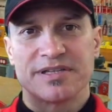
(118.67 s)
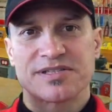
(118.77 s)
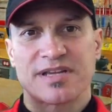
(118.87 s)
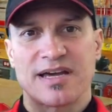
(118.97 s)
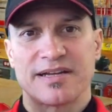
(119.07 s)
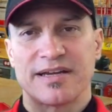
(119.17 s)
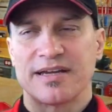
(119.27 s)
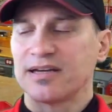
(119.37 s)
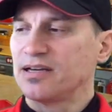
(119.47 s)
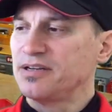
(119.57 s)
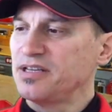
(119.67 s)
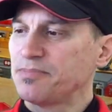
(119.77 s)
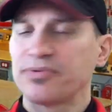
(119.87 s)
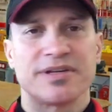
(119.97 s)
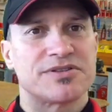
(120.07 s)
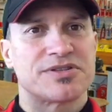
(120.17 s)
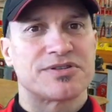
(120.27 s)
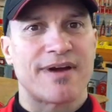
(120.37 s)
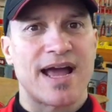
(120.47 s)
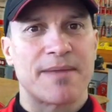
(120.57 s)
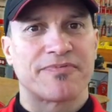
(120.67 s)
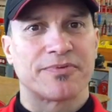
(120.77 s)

it's got a neoprene strap